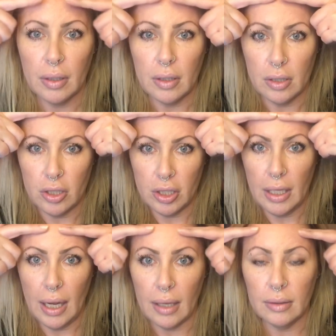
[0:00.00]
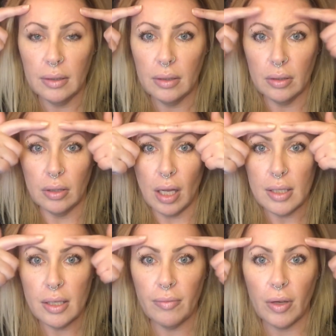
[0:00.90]
She had loss
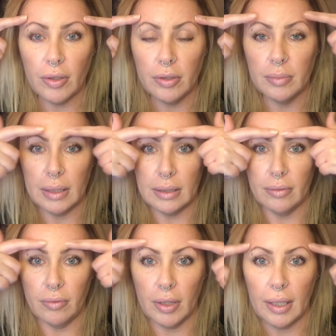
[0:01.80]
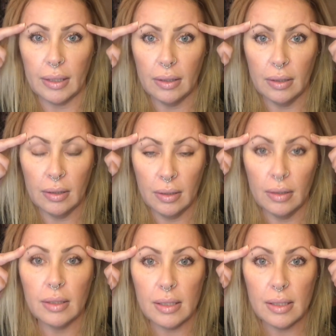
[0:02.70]
of volume in the forehead.
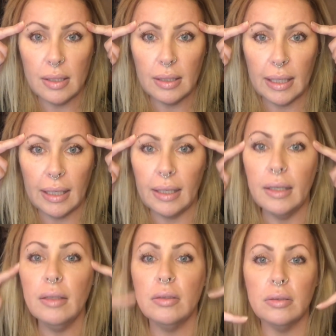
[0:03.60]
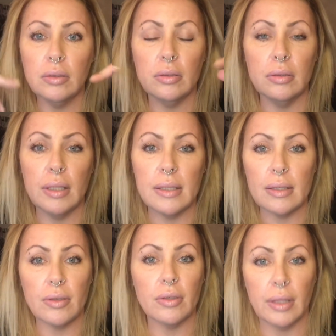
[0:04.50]
This is a lady who is in
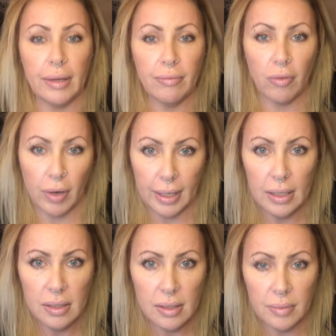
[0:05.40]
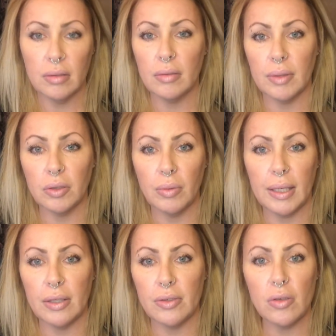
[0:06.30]
her late 40s. Around 20
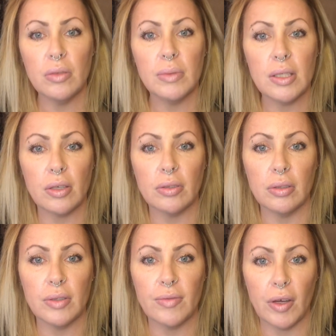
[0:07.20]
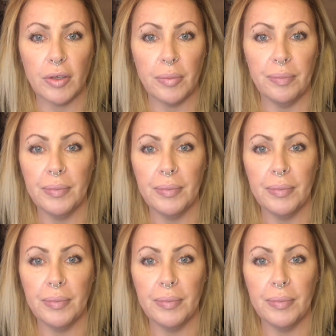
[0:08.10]
years old, we start to lose volume.